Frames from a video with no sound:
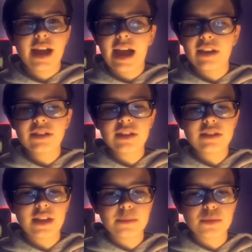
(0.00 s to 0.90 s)
As an
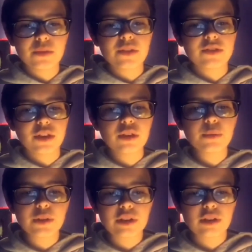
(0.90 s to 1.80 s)
example,
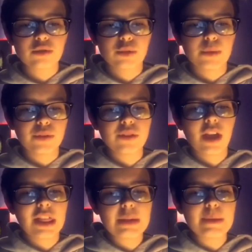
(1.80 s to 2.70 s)
skilled workers would most
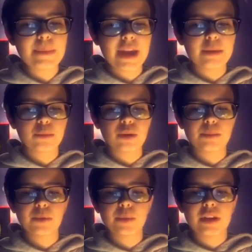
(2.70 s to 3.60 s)
likely be paid more
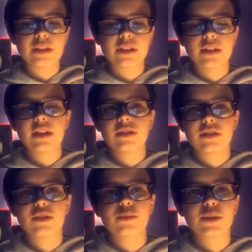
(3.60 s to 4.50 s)
per week than the
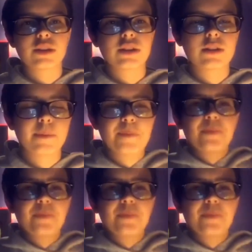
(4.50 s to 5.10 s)
unskilled worker.